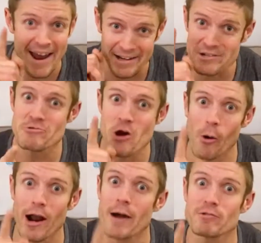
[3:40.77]
And you know
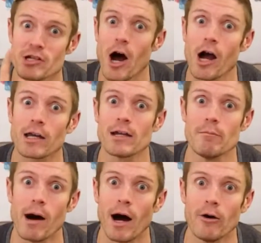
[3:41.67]
what I'm talking
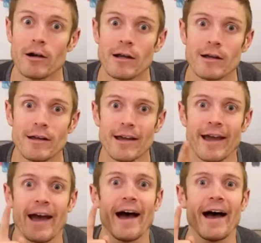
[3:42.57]
about.
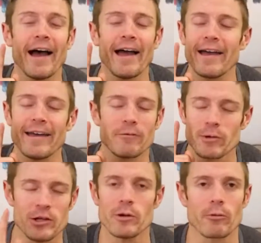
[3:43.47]

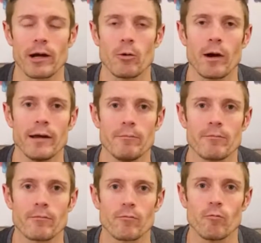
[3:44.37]
We knew it right away.
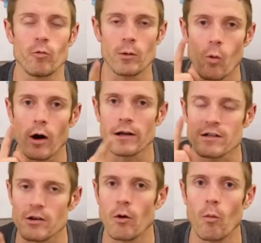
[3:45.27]
We wanted
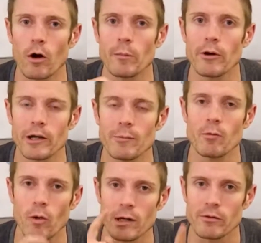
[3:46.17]
to know more about him
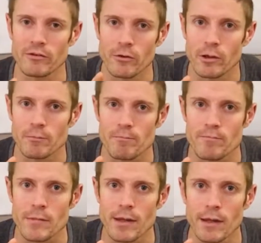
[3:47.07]
and what he was doing.
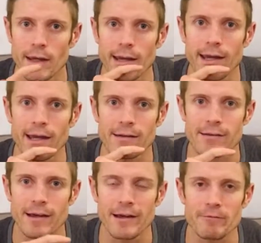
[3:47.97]
And
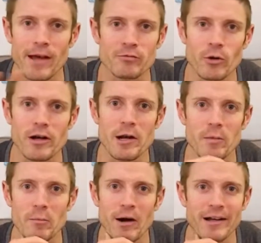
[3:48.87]
fast forward a
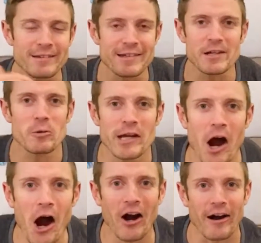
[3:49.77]
number of months, here we
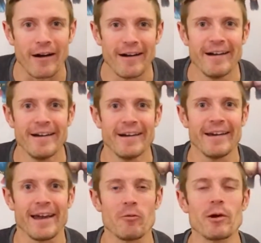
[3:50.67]
are.
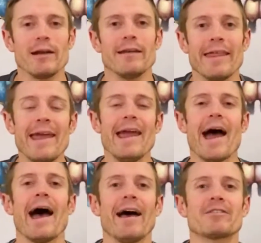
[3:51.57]
And when they
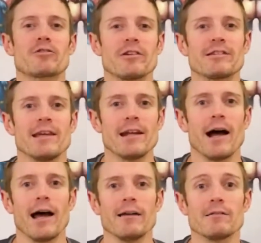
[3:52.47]
asked Christy and
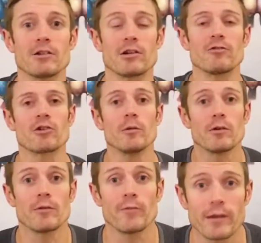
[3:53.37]
I to
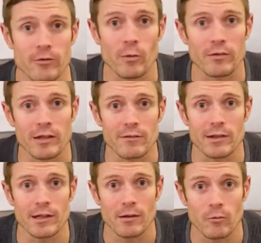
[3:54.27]
contribute to Fitness Wealth
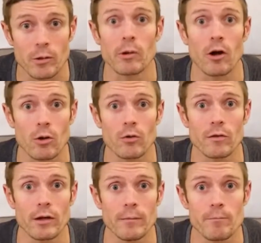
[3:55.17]
TV, we were all
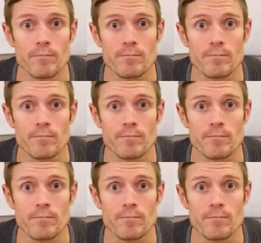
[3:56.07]
over it.